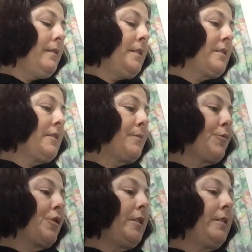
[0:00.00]
This is
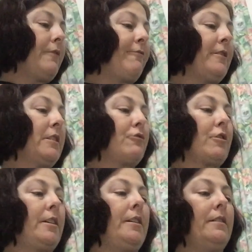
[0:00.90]
pretty. The
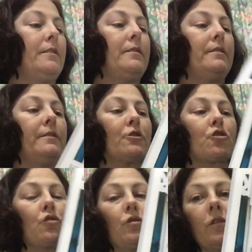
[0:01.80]
filigree
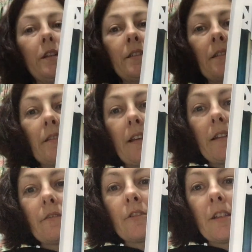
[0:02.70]
shawl, isn't
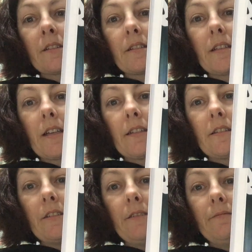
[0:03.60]
that just
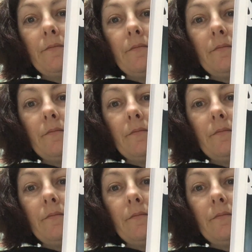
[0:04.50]
dainty?